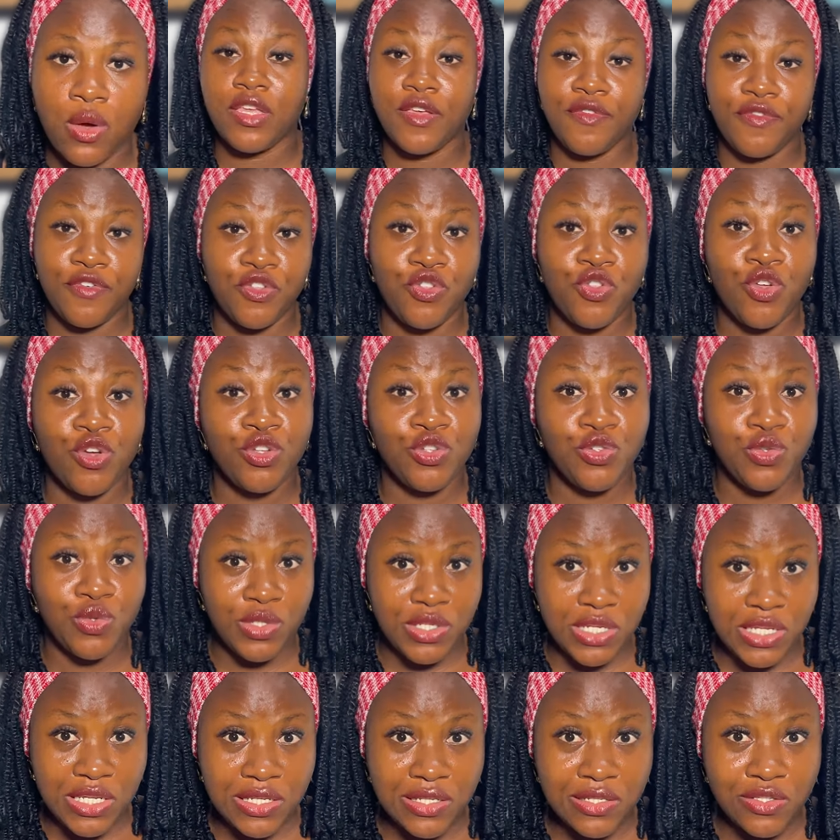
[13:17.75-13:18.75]
If you don't
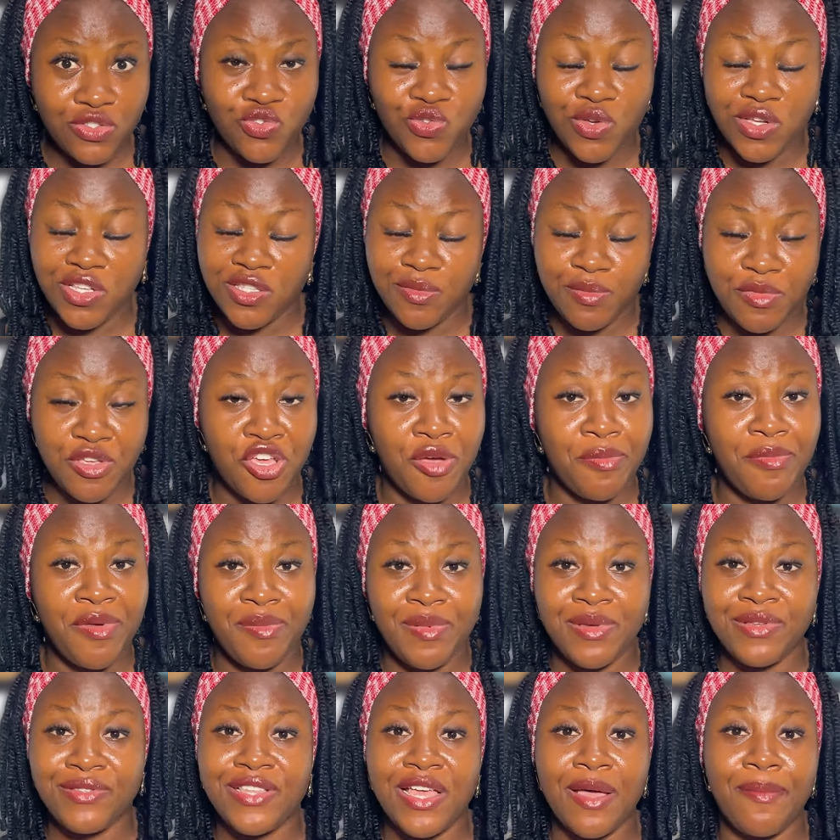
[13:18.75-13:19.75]
do this, trust me, your
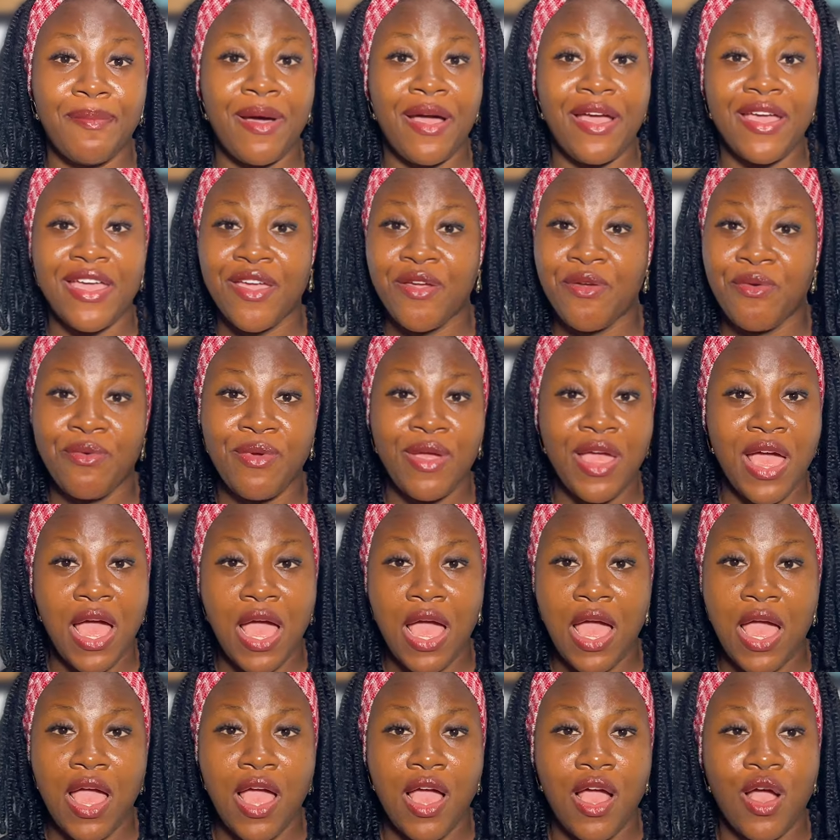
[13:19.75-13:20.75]
baby's diaper
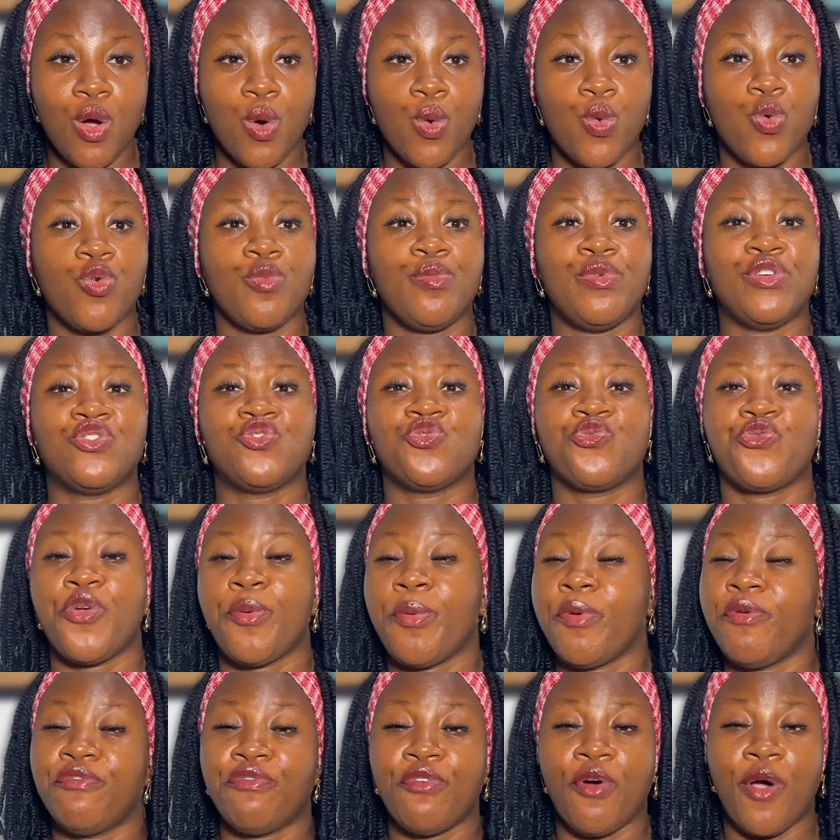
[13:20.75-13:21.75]
area will be
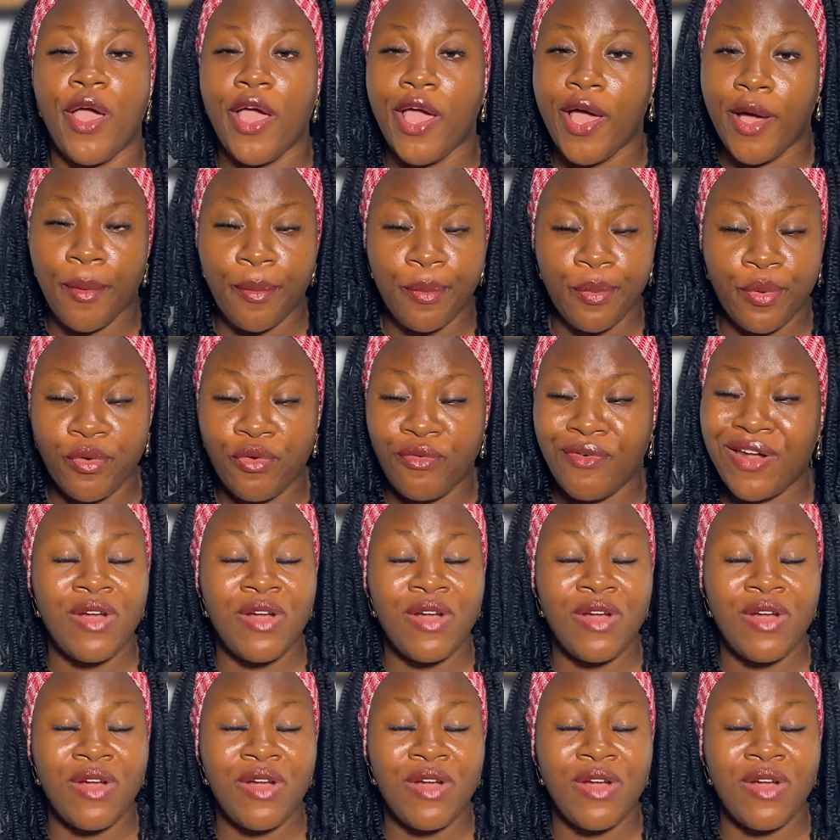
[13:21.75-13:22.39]
screaming for help.